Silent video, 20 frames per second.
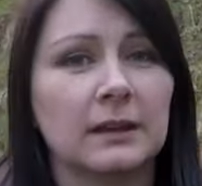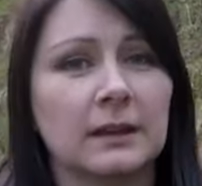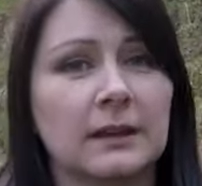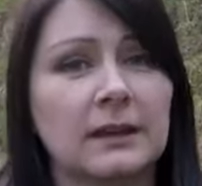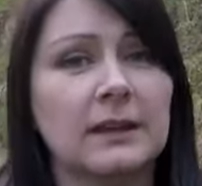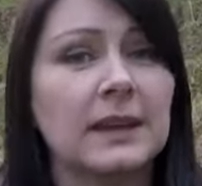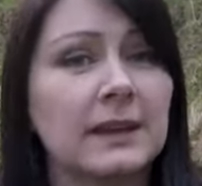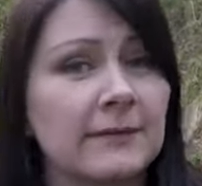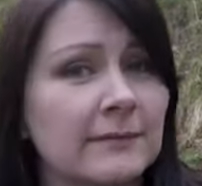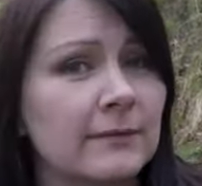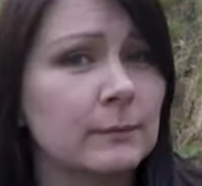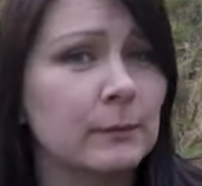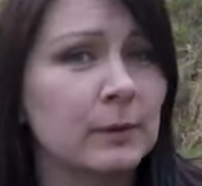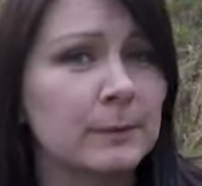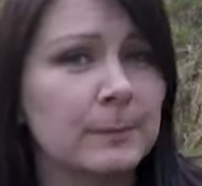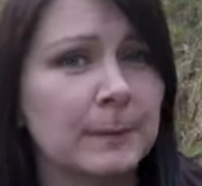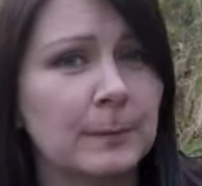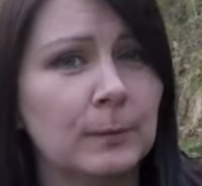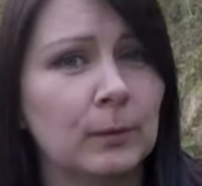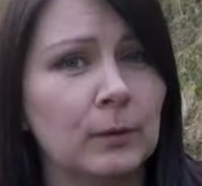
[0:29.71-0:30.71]
heaving with
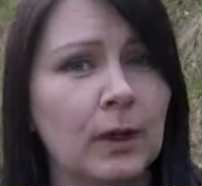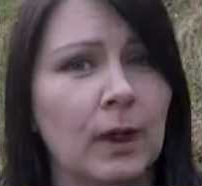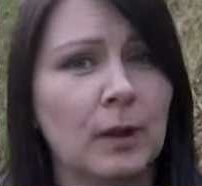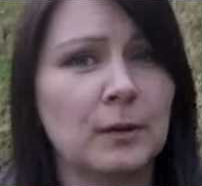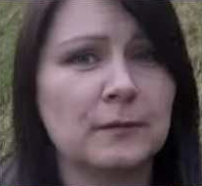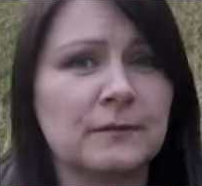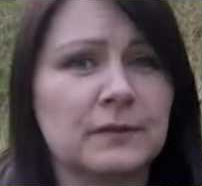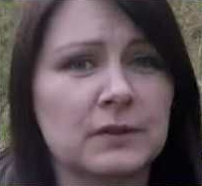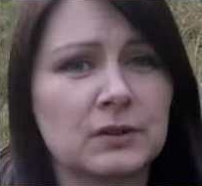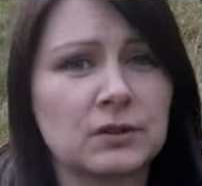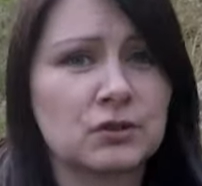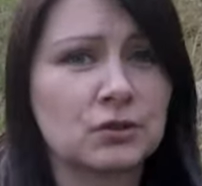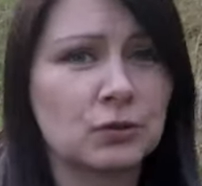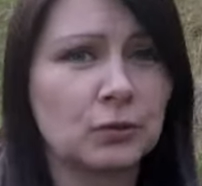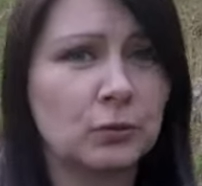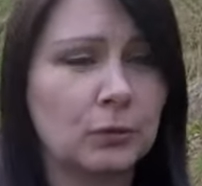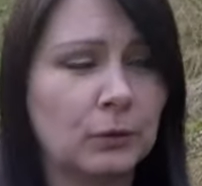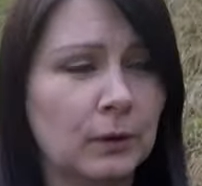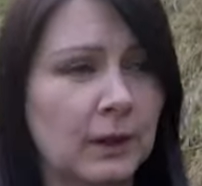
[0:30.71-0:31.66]
people out for a stroll.